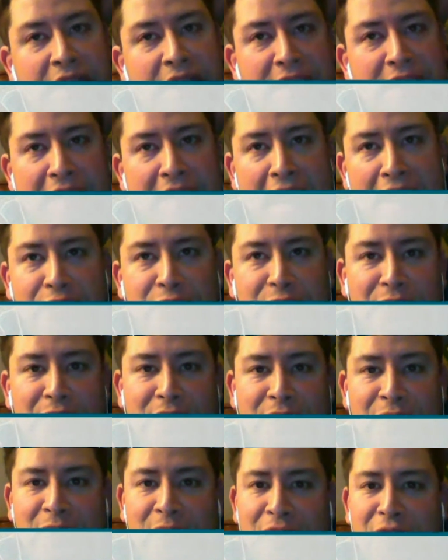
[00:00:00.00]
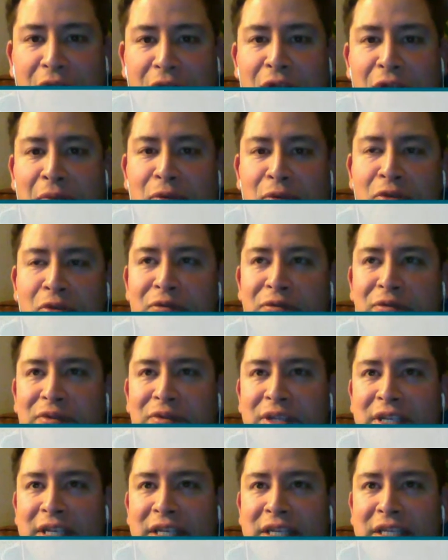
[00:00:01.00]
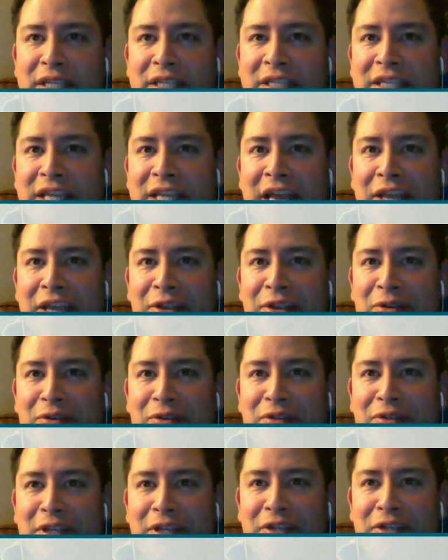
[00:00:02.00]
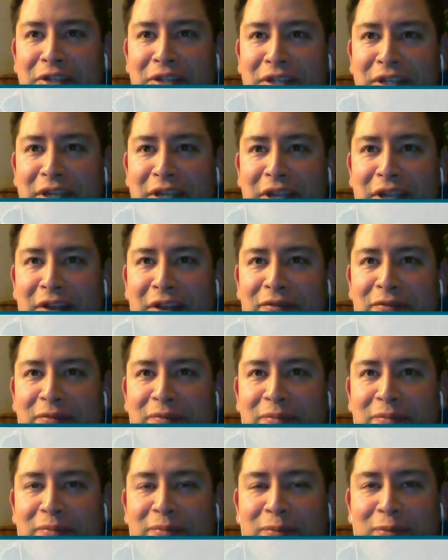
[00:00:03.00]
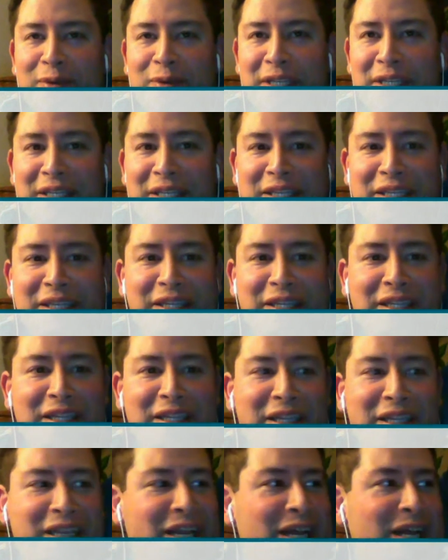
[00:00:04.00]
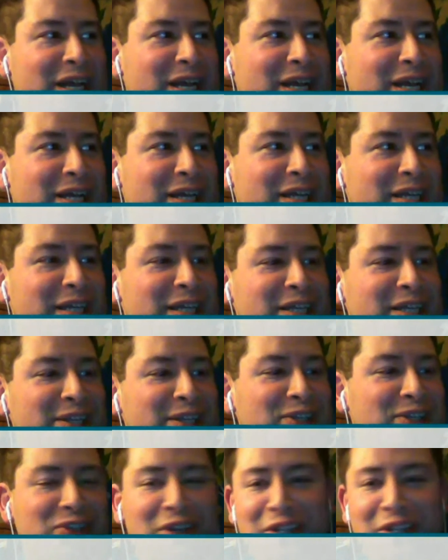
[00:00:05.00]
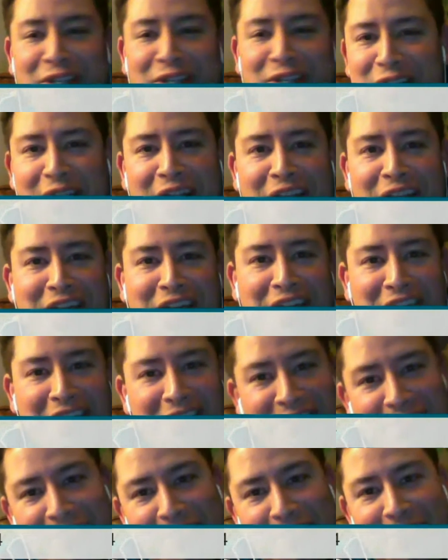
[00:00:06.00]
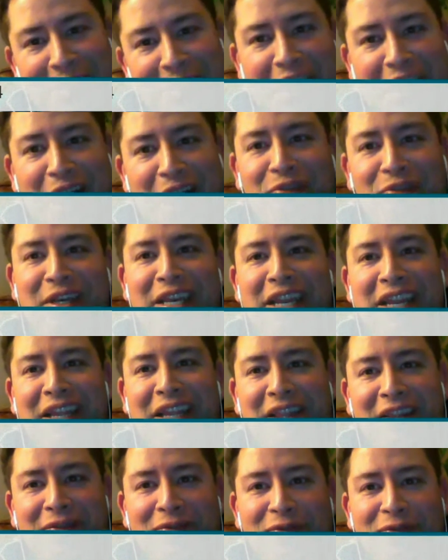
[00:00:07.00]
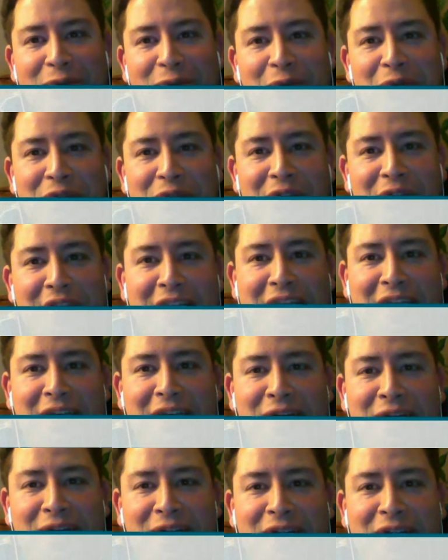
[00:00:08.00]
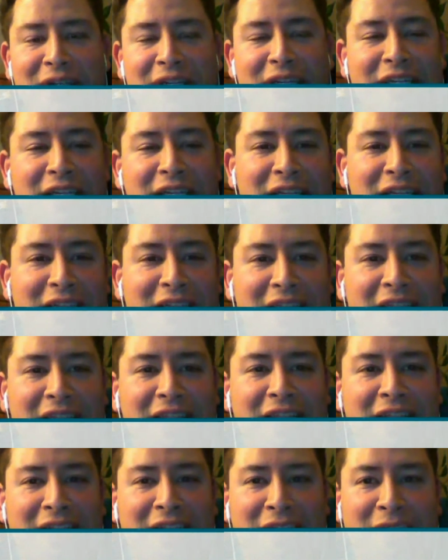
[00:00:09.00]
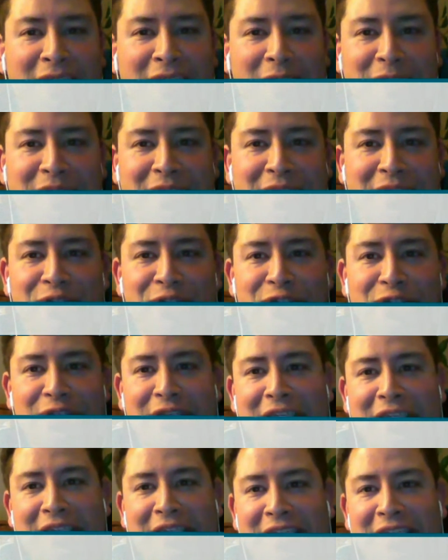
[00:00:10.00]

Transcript: the catch with all the moves, is that you essentially put John Scott into an everyday fourth-liner position.